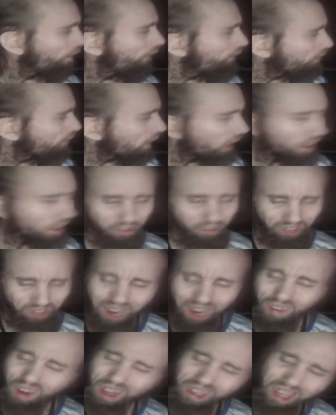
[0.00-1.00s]
Because
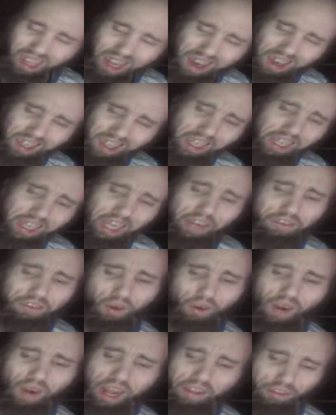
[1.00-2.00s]
that right there can get
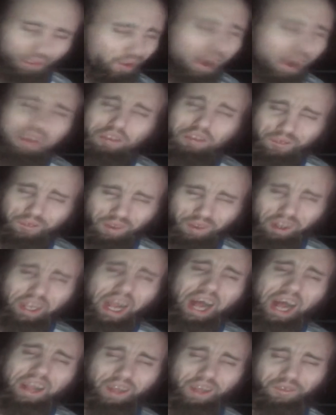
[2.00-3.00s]
your ass arrested for
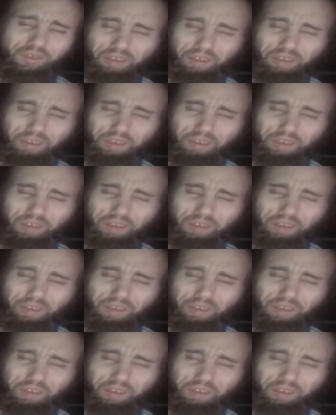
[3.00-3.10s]
goddamn